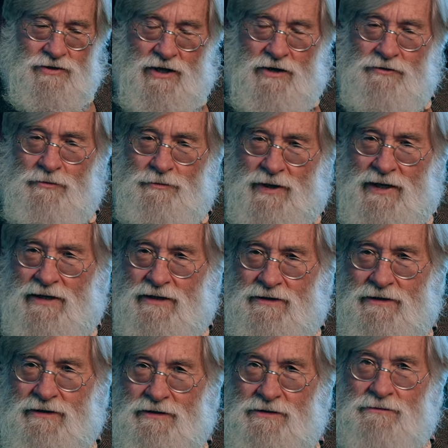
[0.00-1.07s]
to other
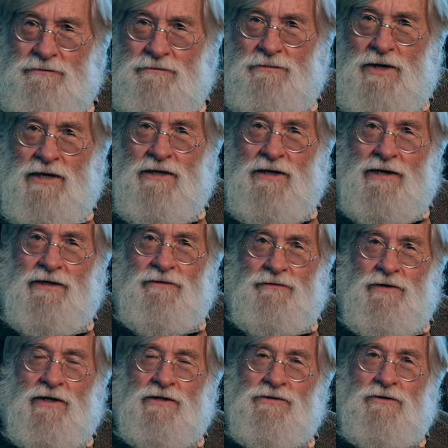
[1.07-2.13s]
paintings, my light
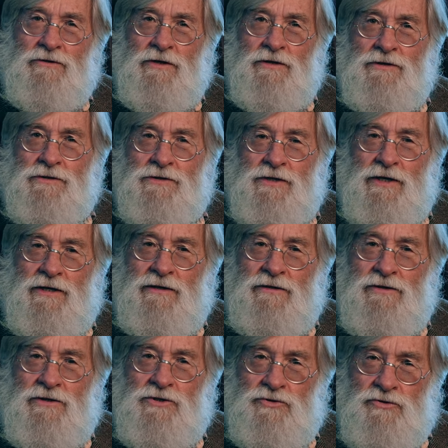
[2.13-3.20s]
effects are going to
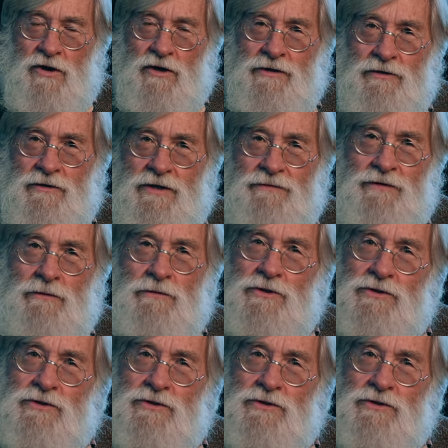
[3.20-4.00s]
stay stronger if they were